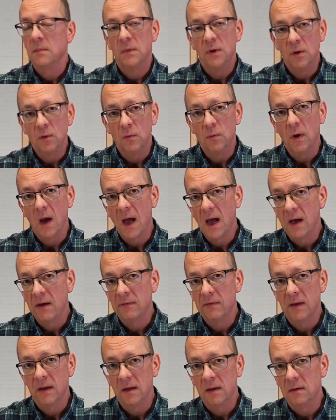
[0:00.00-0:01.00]
you
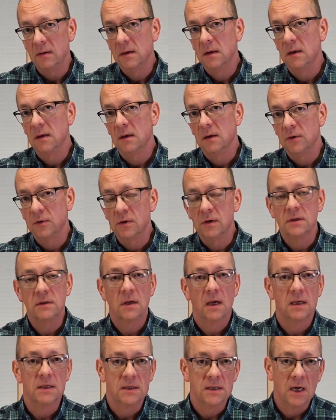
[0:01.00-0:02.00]
have a
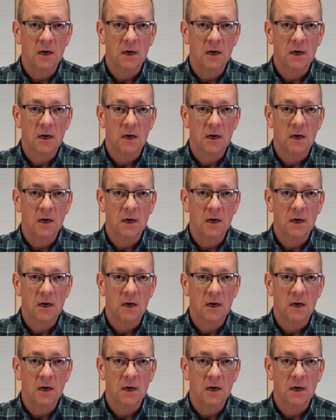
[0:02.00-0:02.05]
good-sized